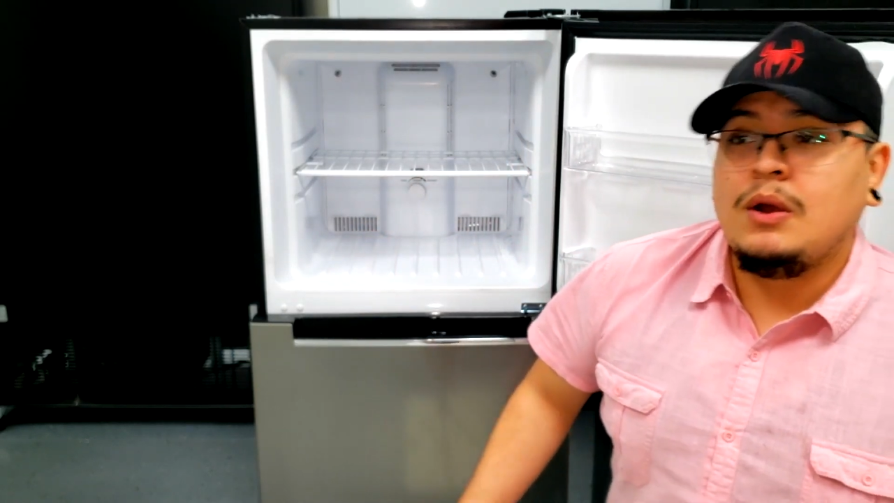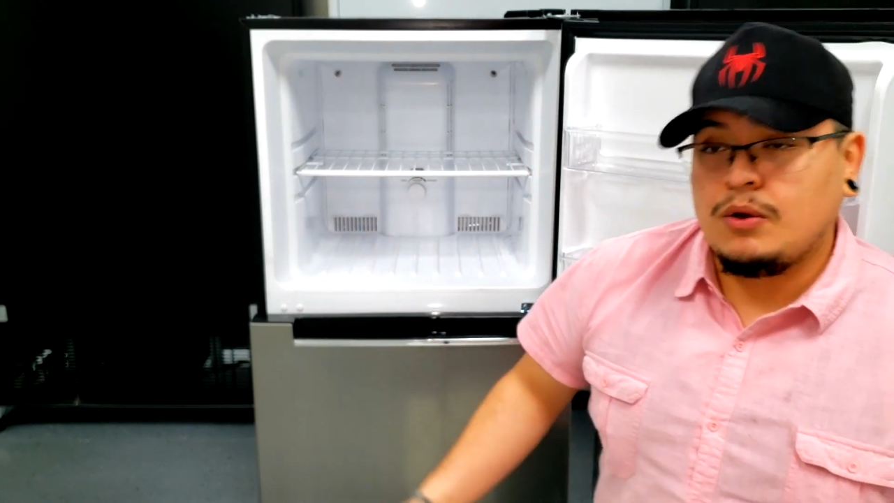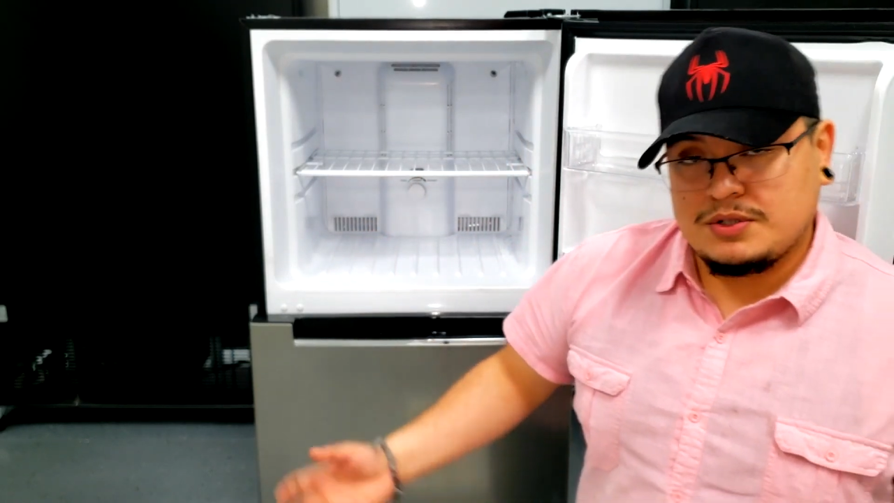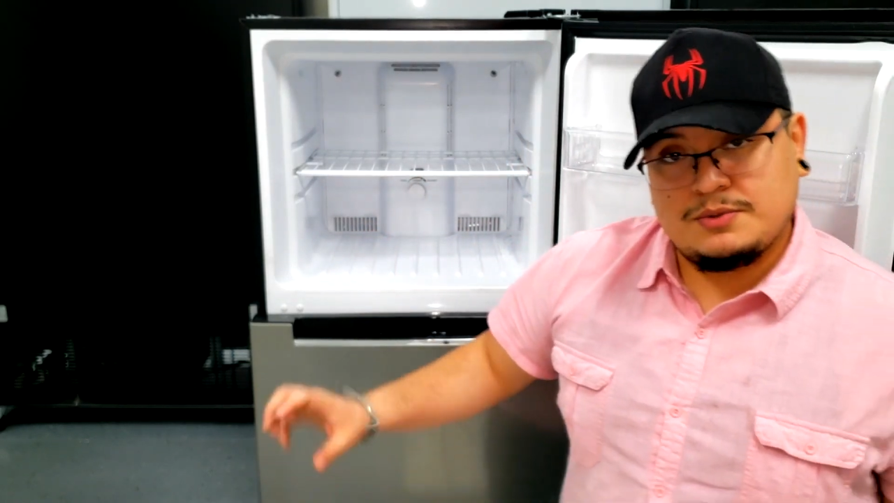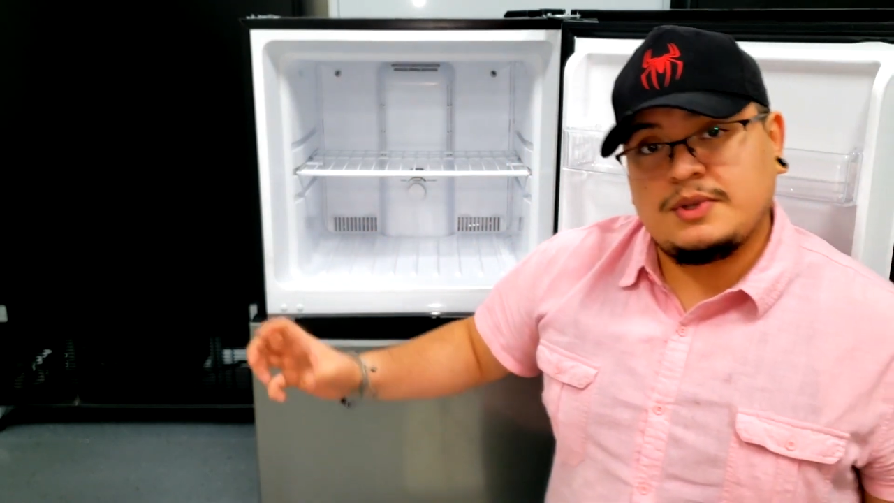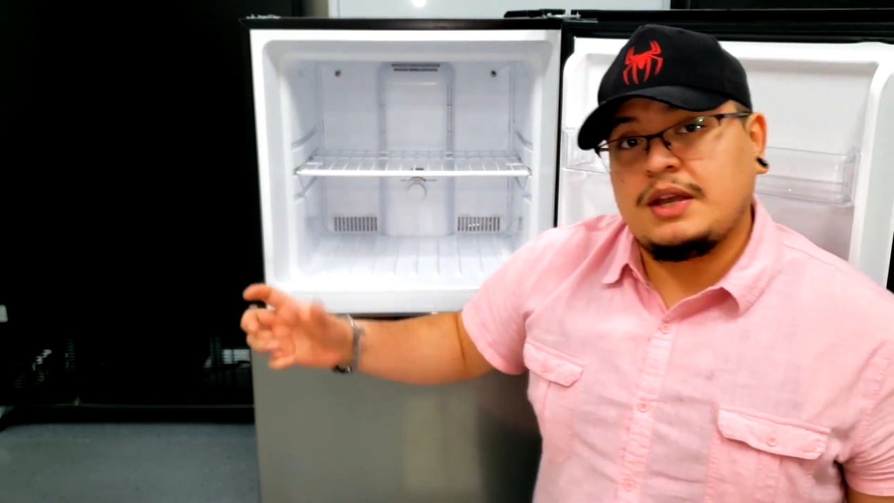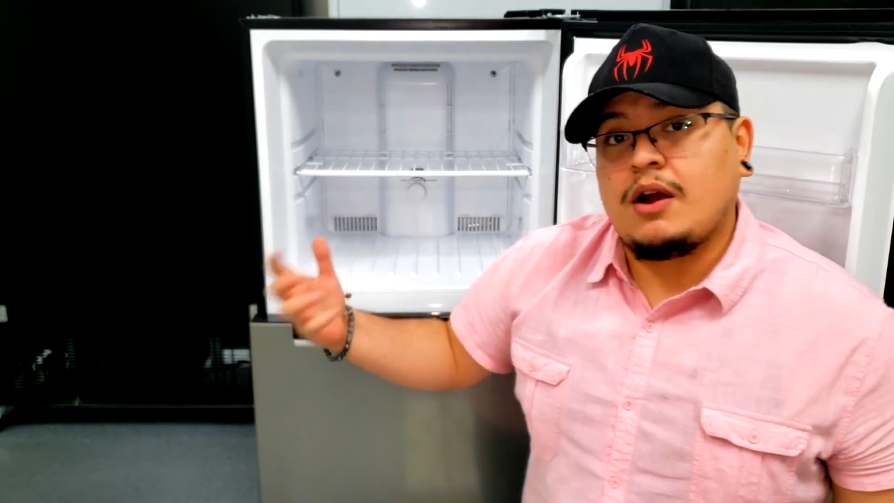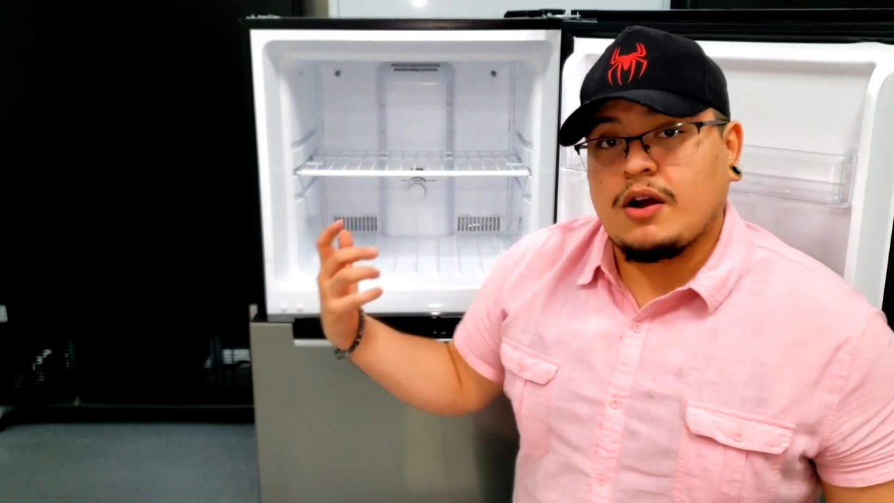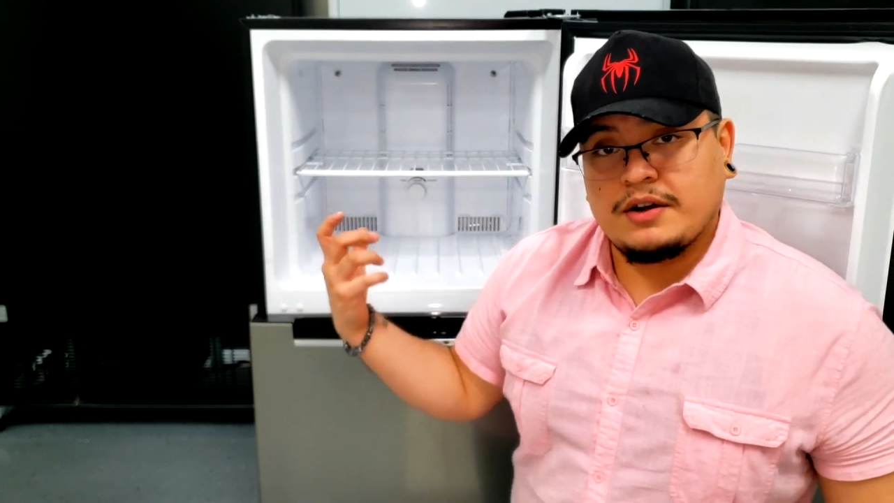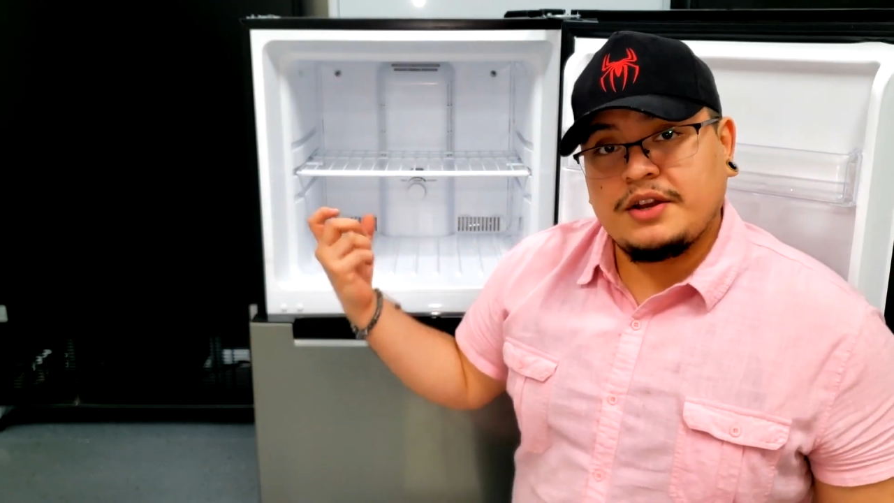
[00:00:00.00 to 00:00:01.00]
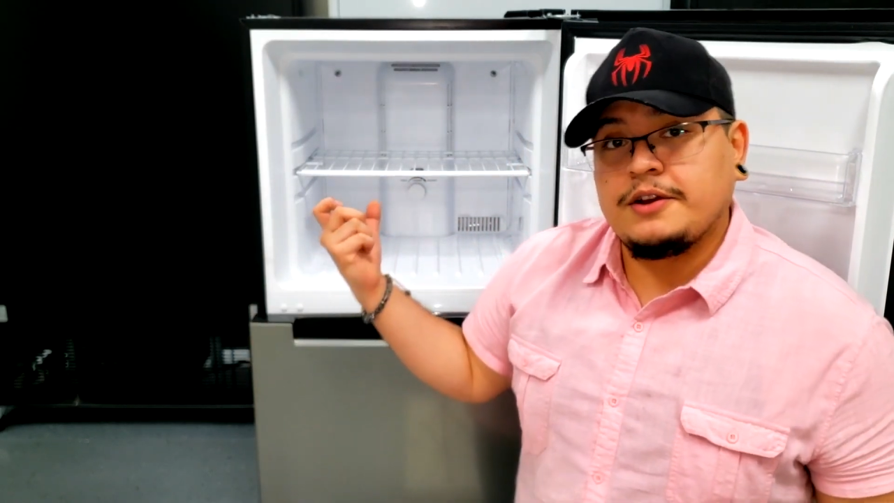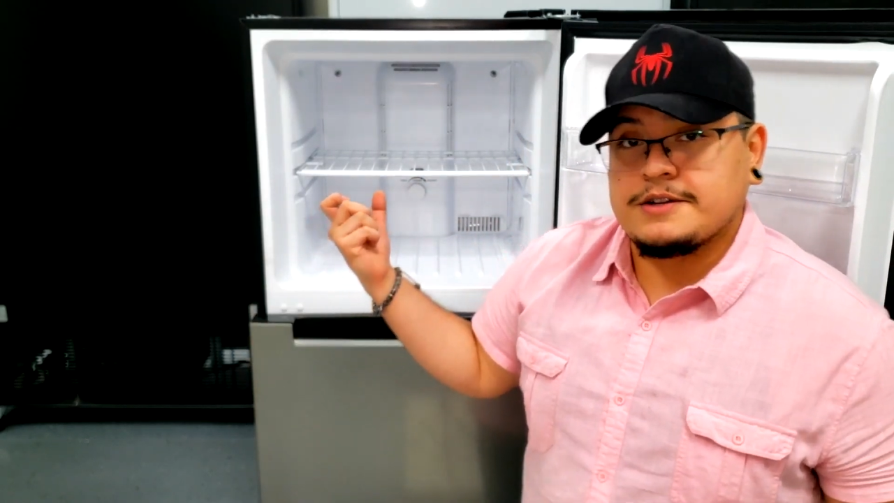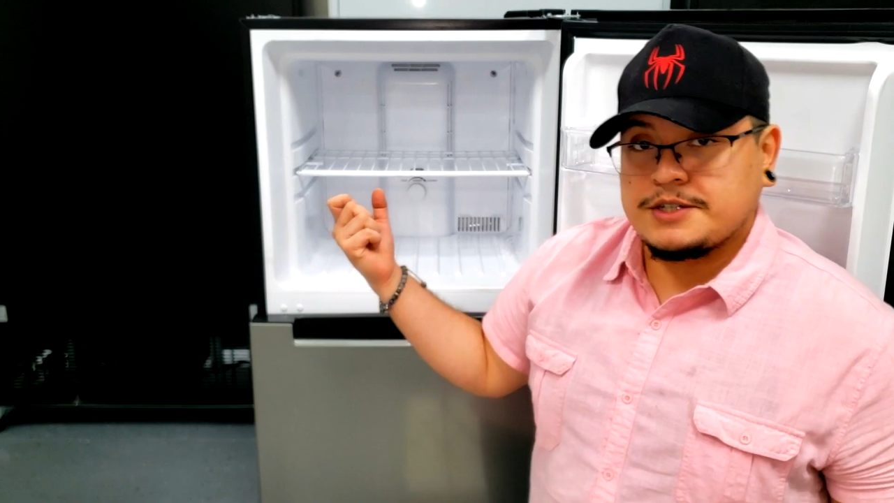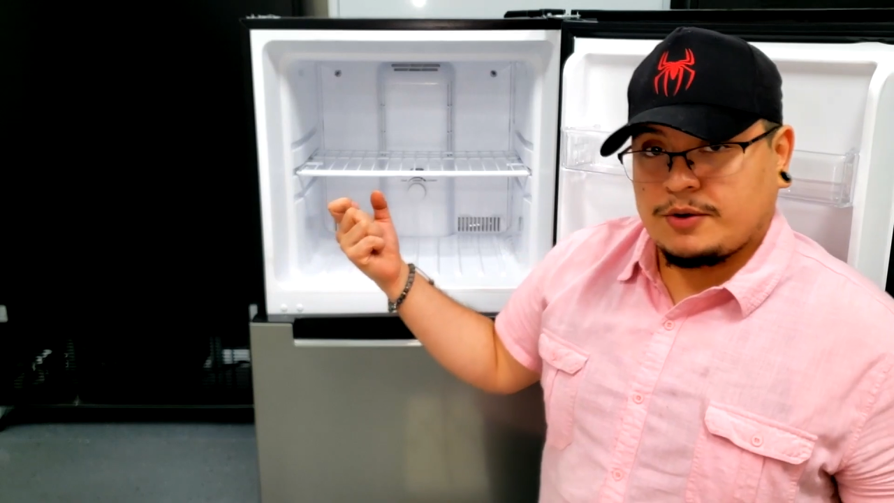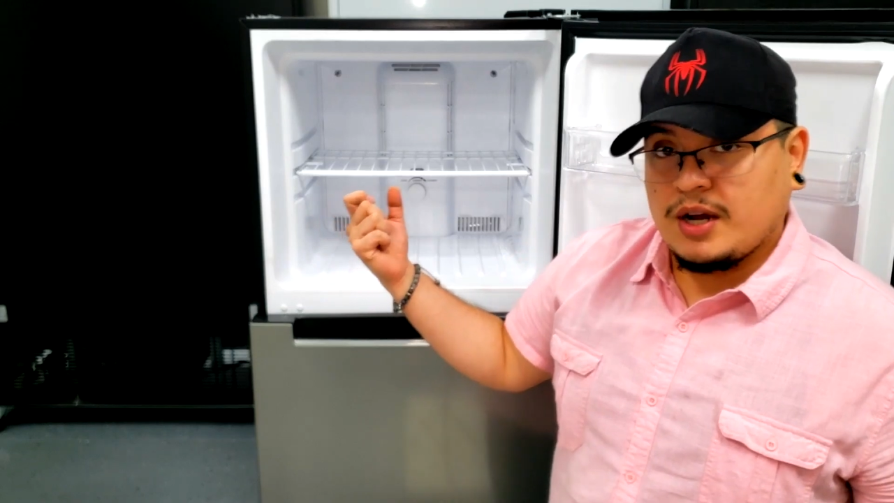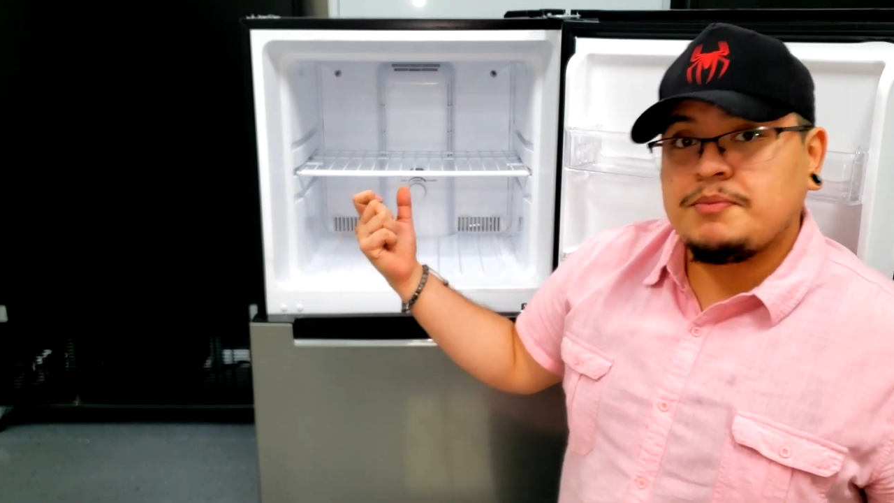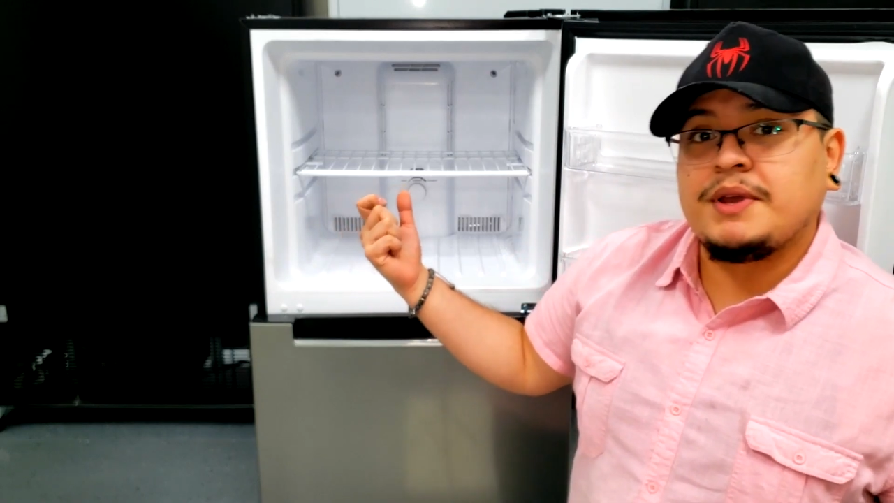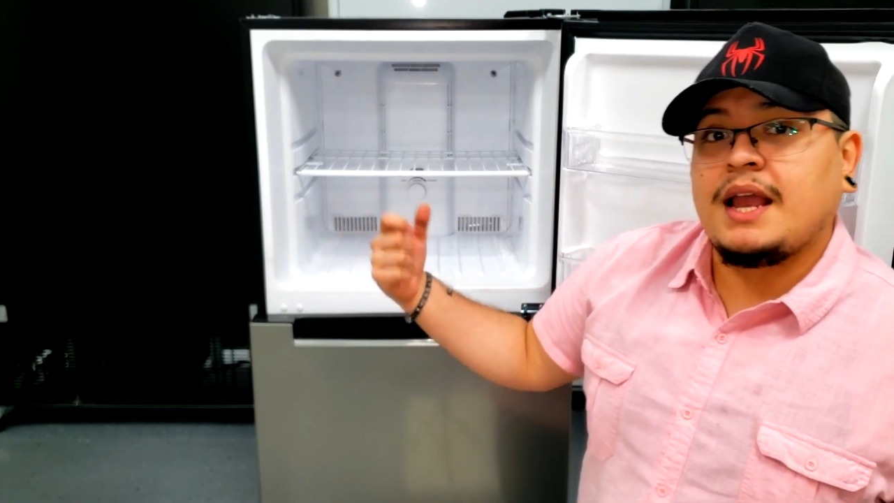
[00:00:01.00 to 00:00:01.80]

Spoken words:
or it's really hard and you're scraping